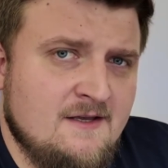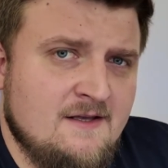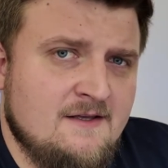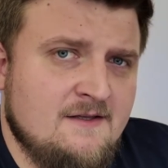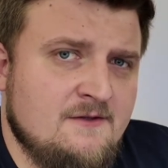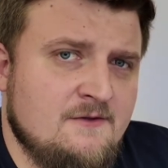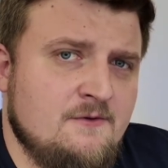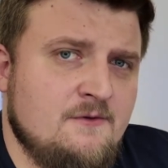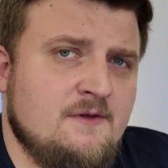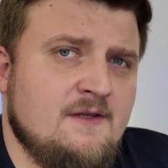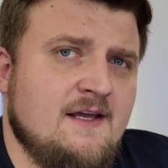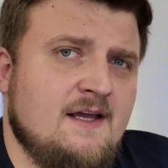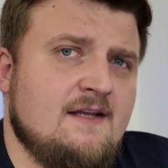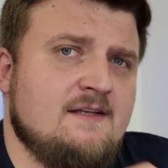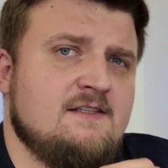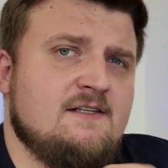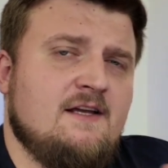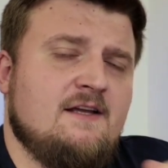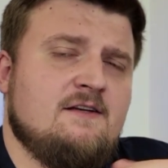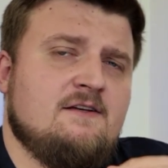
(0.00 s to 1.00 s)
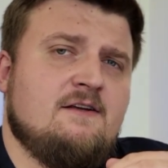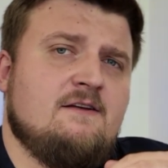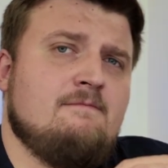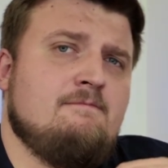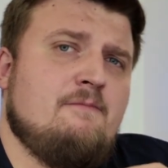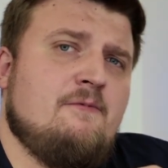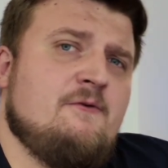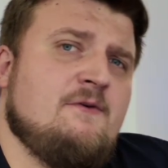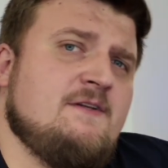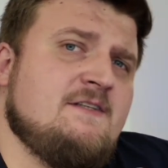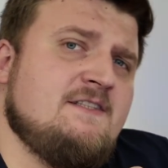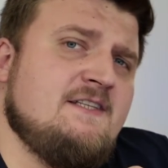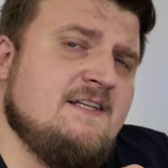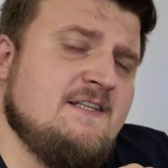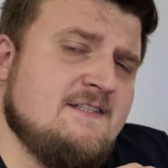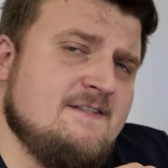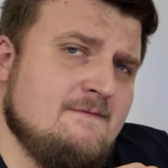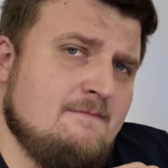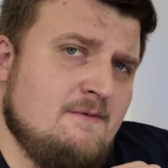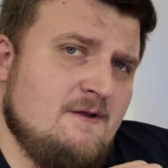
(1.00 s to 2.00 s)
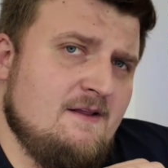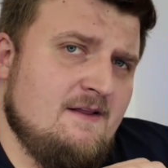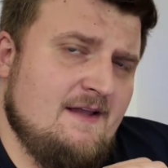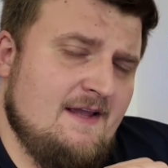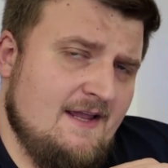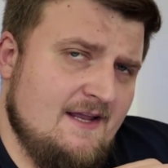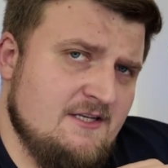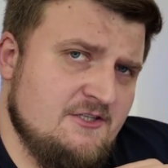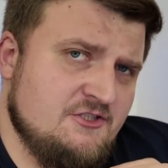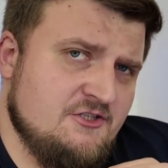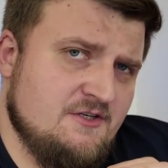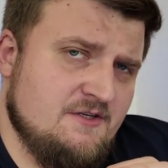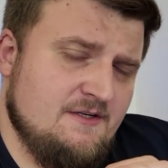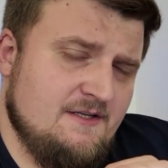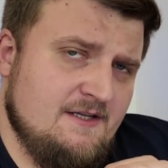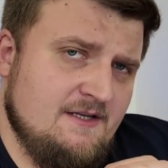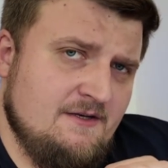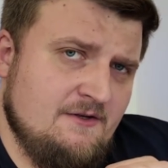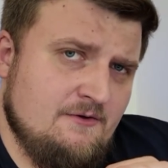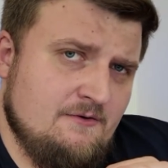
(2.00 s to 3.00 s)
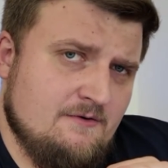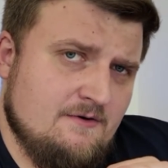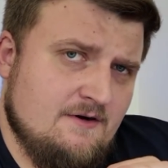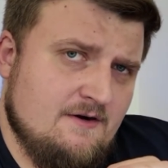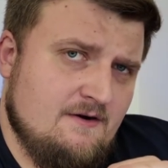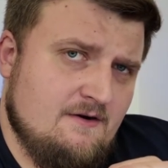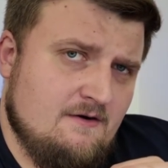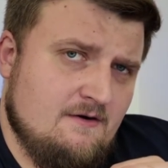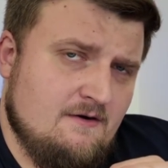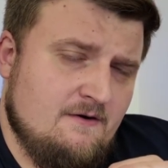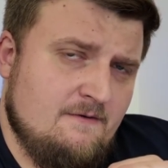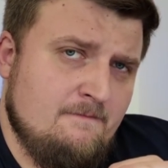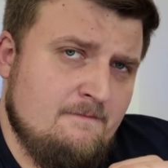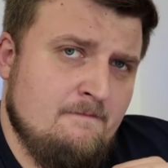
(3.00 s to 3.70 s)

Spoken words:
you get an unpredictable engine in your car,